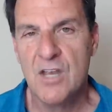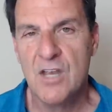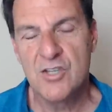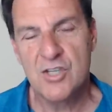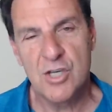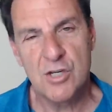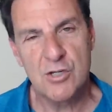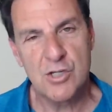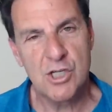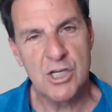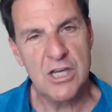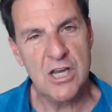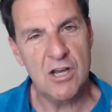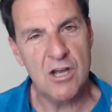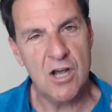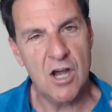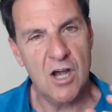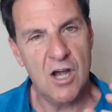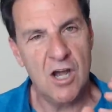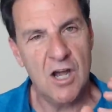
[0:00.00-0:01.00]
So
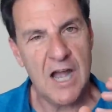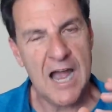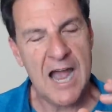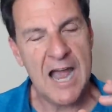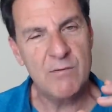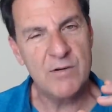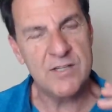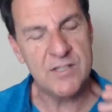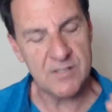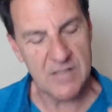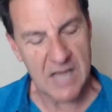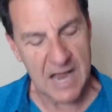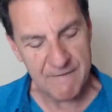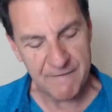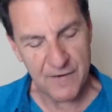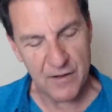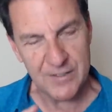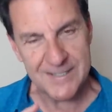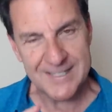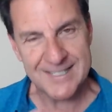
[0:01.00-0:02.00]
she, I was, I
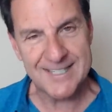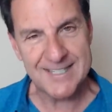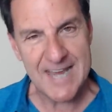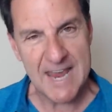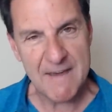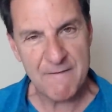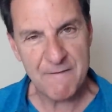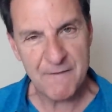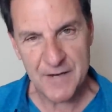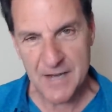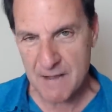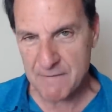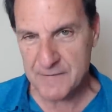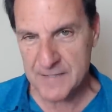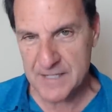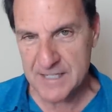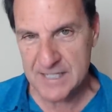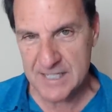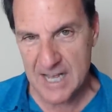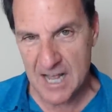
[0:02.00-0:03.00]
felt safe enough
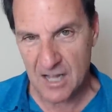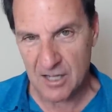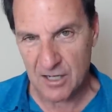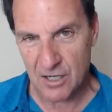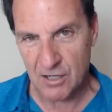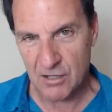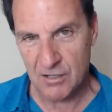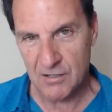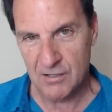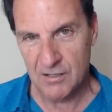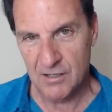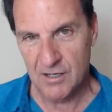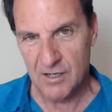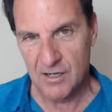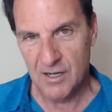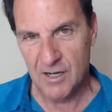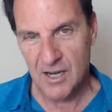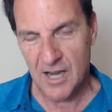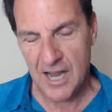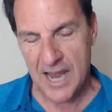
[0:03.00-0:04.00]
to tell her,
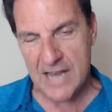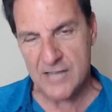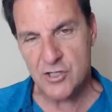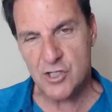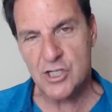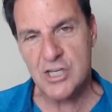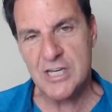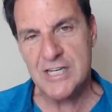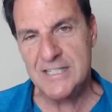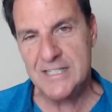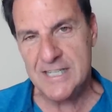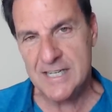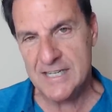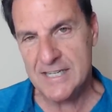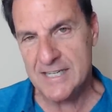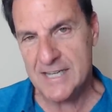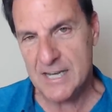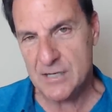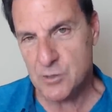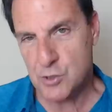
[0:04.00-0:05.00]
and she
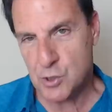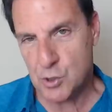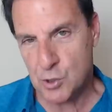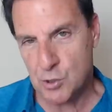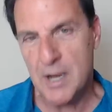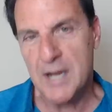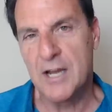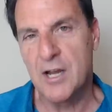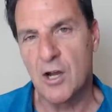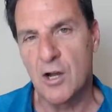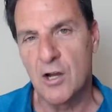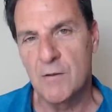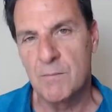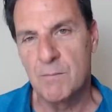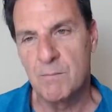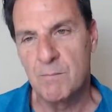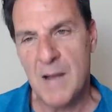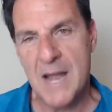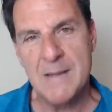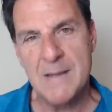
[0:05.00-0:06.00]
didn't get triggered
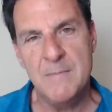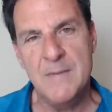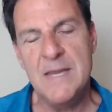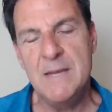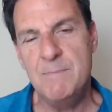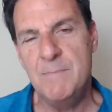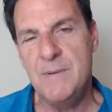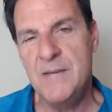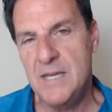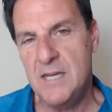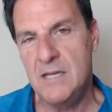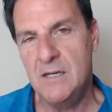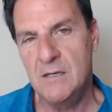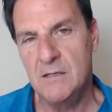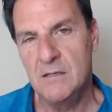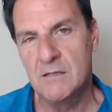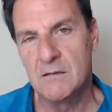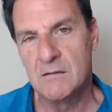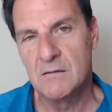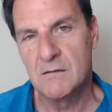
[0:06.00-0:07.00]
by me
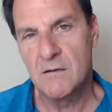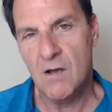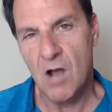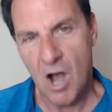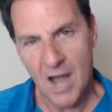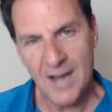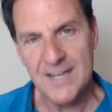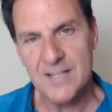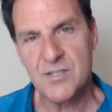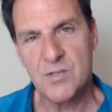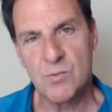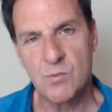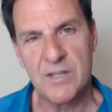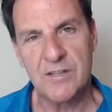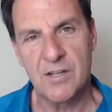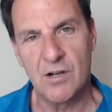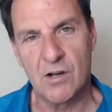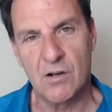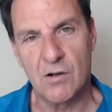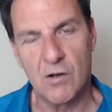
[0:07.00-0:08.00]
being honest
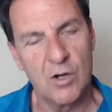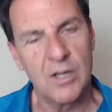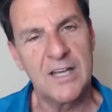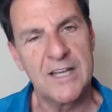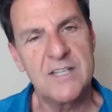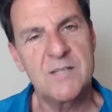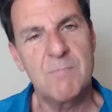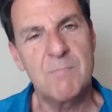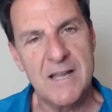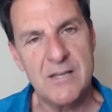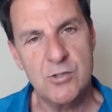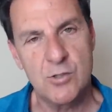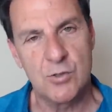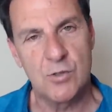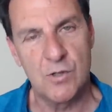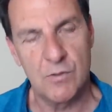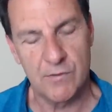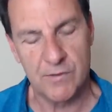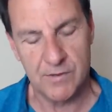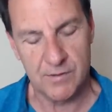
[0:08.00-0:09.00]
with her, or at least my
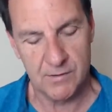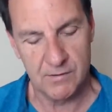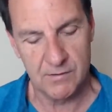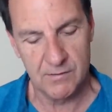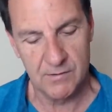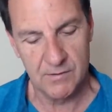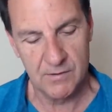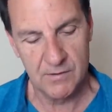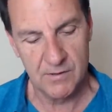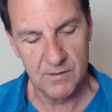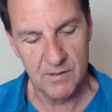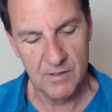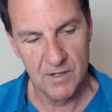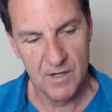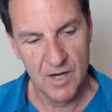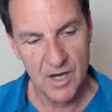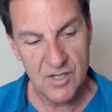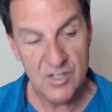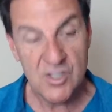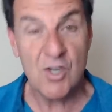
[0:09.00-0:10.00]
truth.
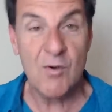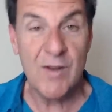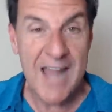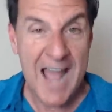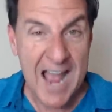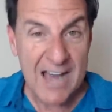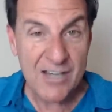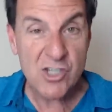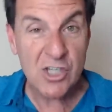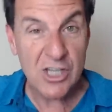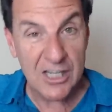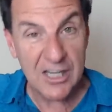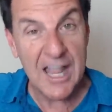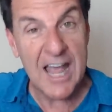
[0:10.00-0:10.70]
So it actually